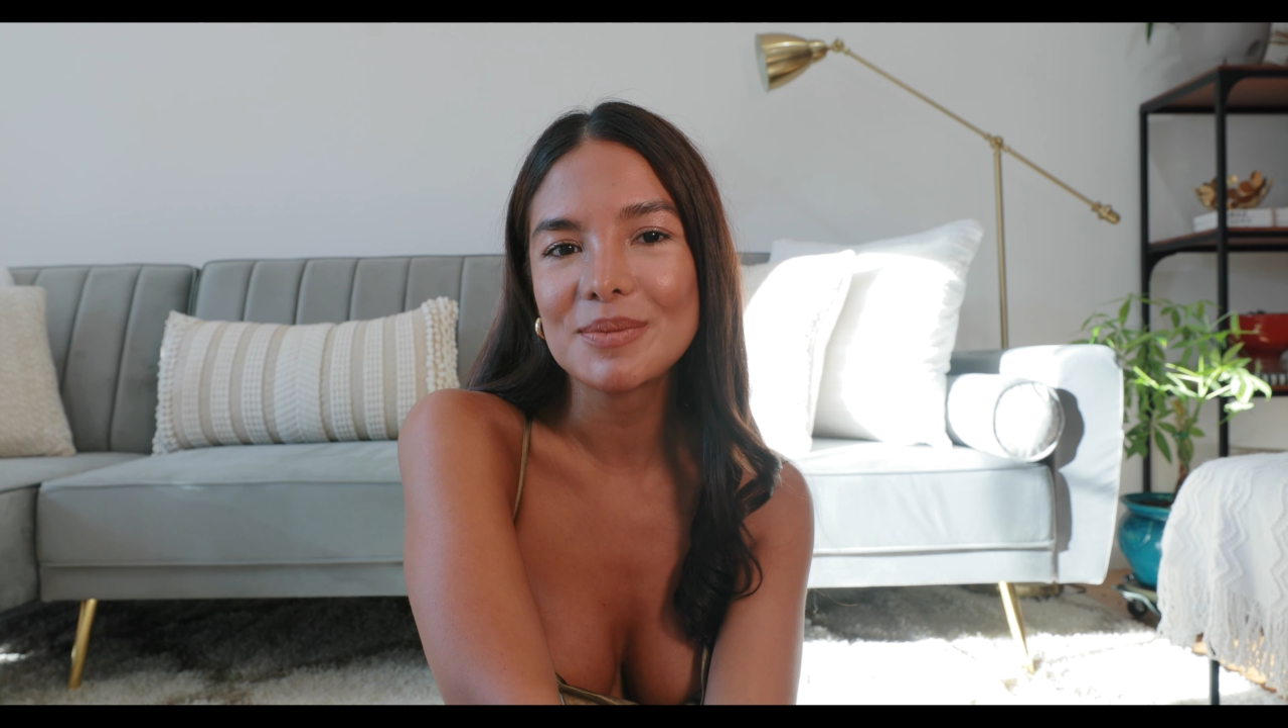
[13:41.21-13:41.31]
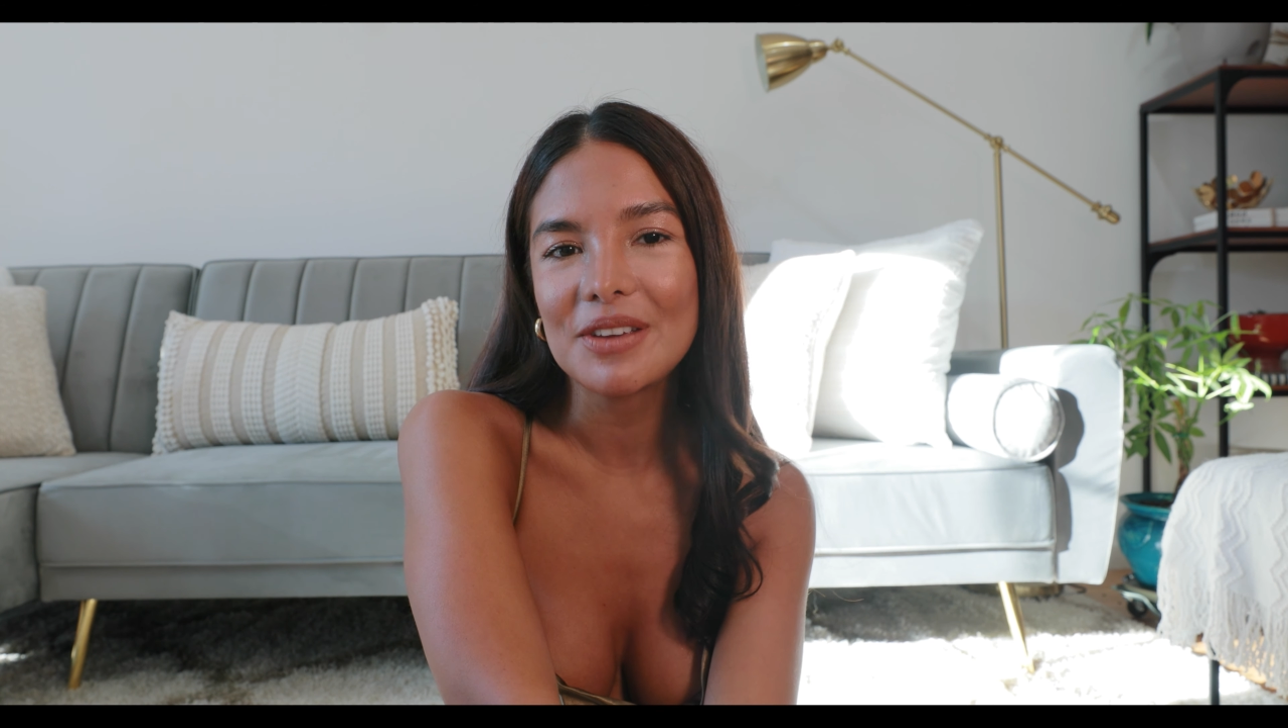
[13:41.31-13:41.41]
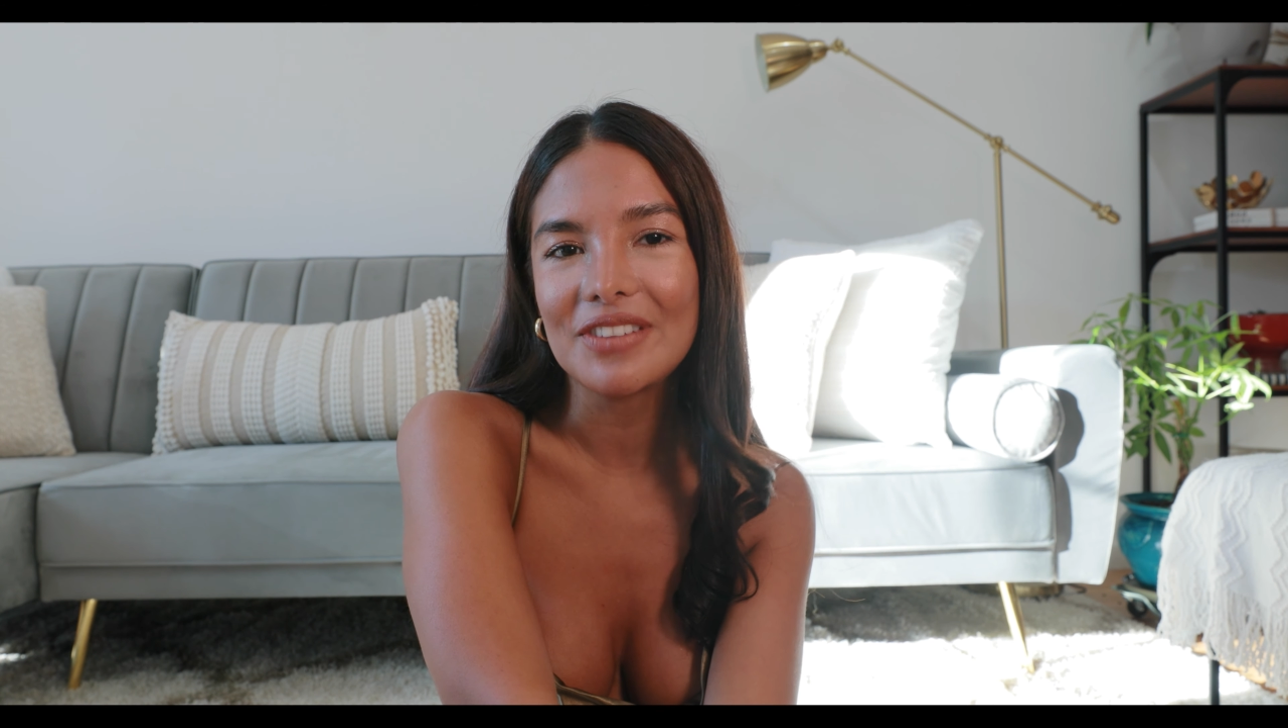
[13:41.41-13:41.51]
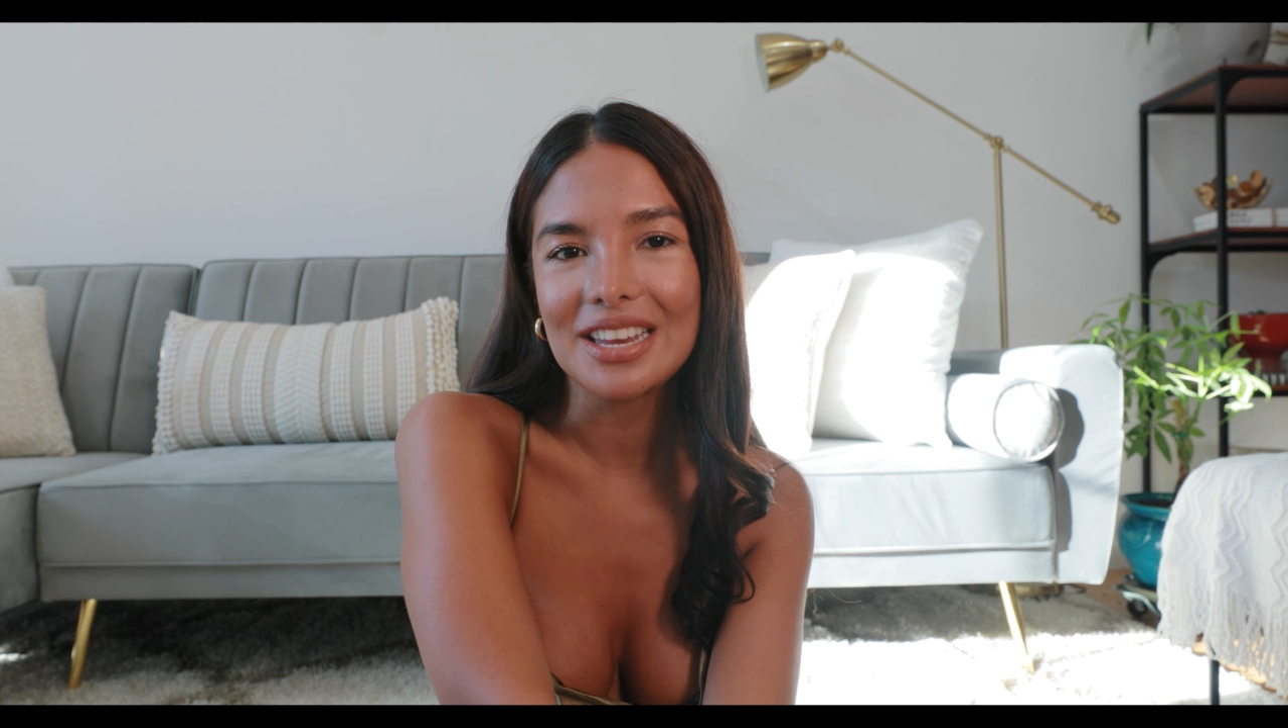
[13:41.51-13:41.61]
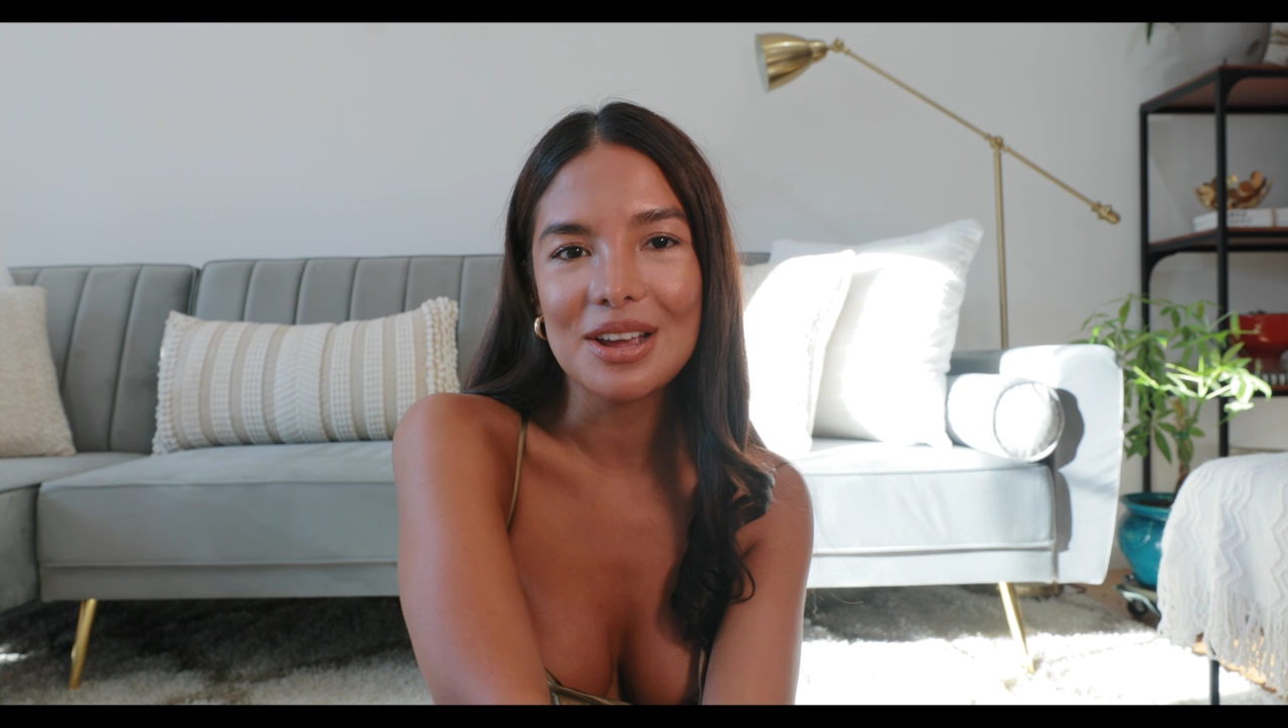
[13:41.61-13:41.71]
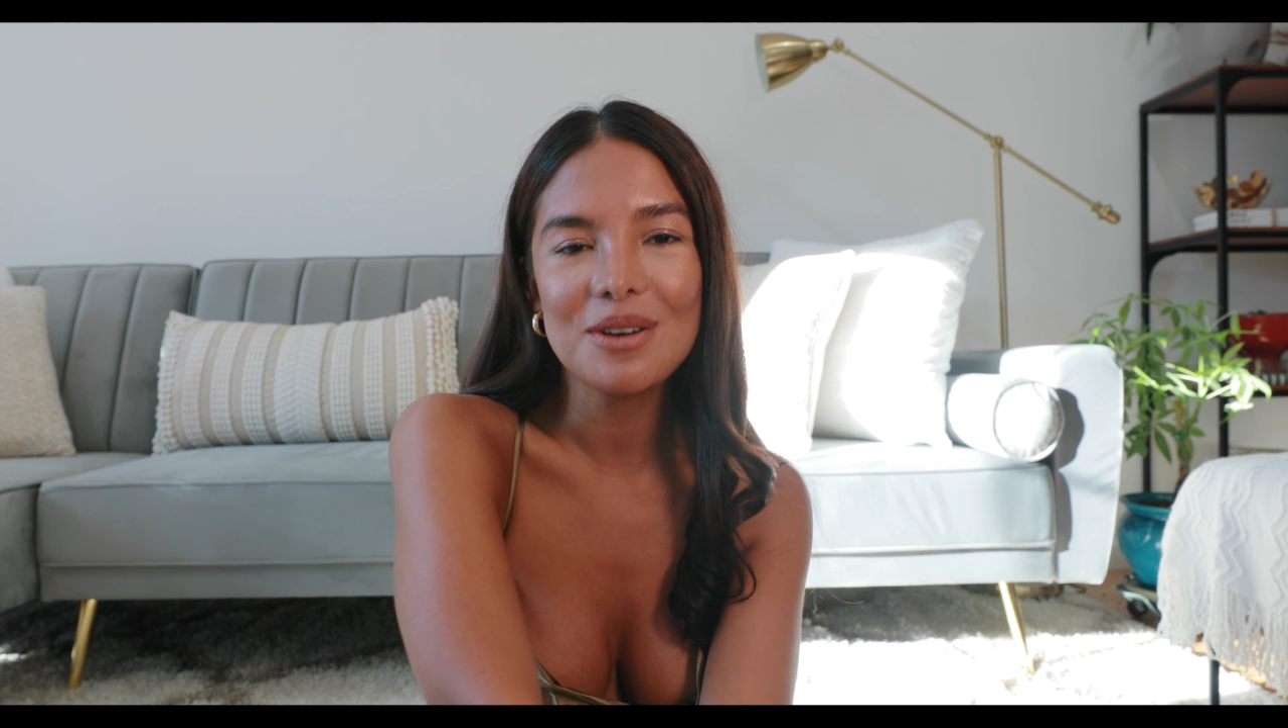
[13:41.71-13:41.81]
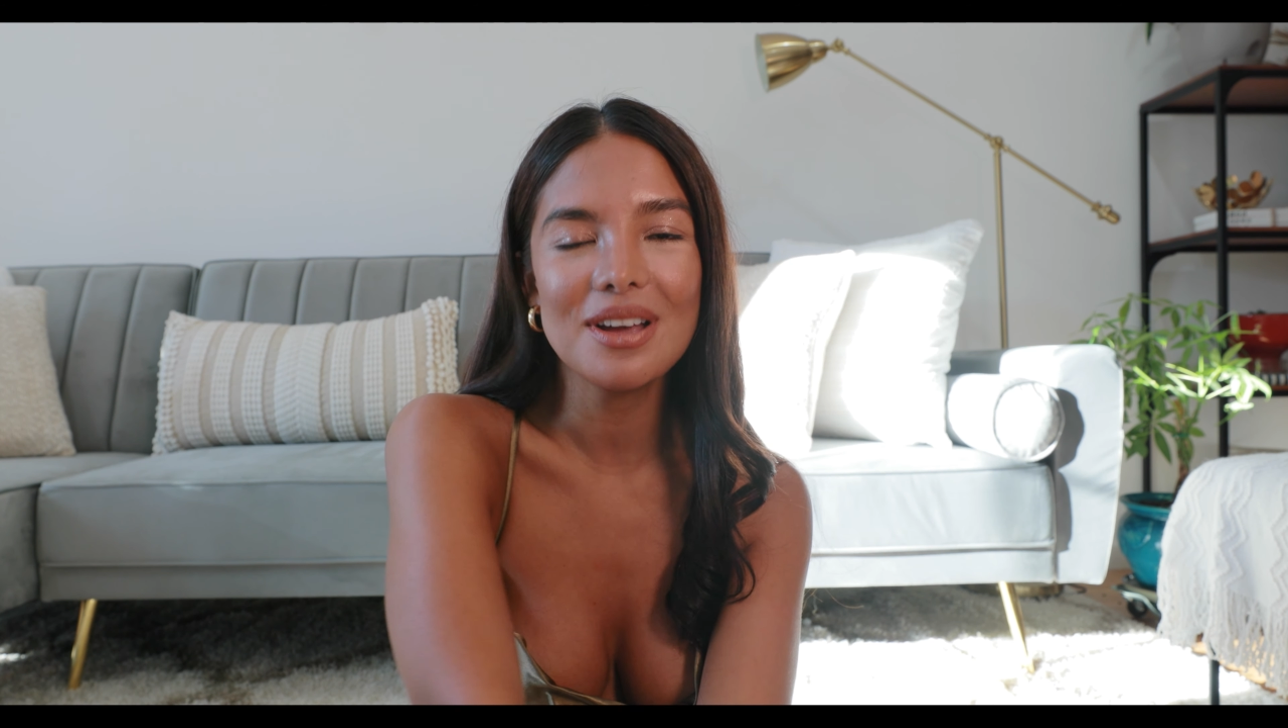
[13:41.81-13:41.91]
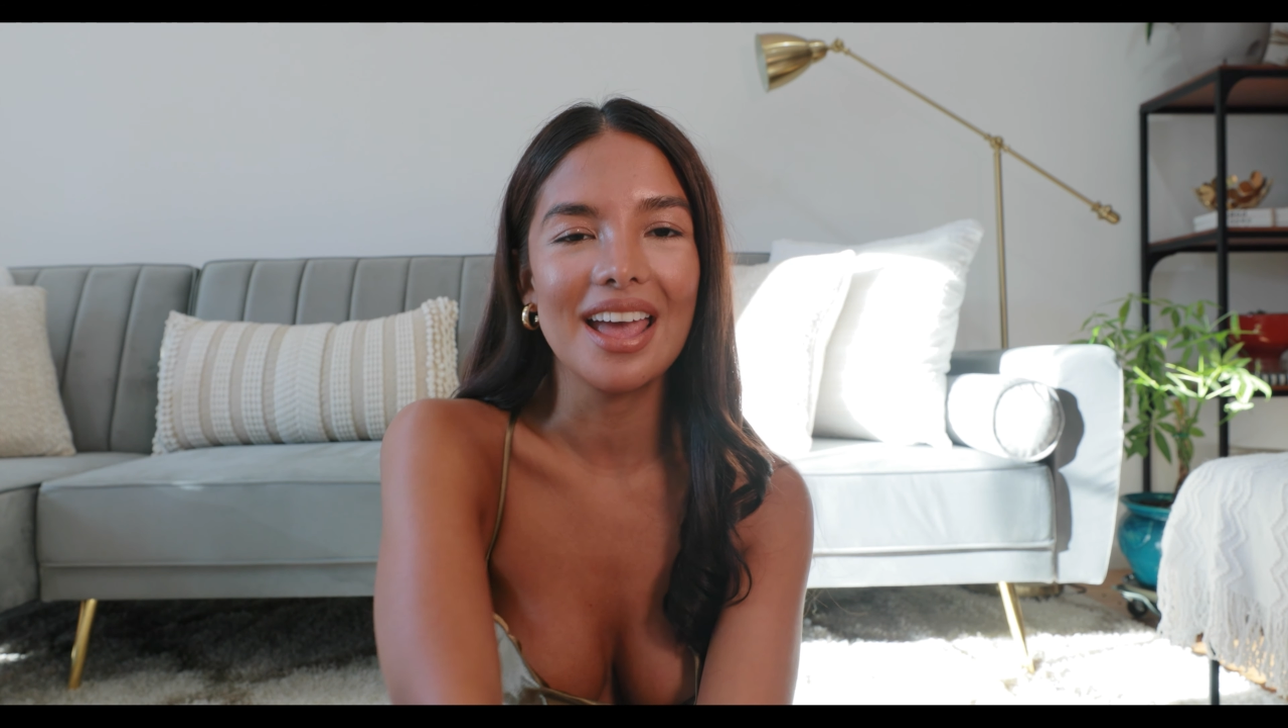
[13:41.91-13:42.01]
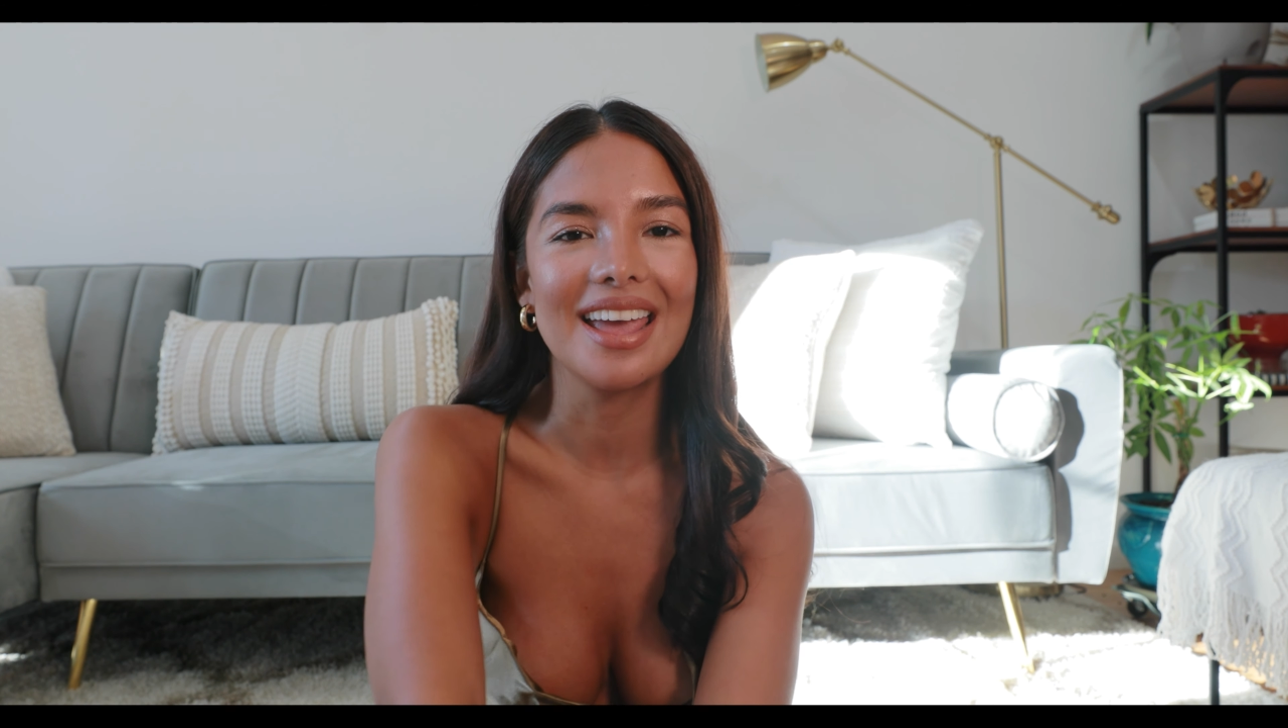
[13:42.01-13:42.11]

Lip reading: my video,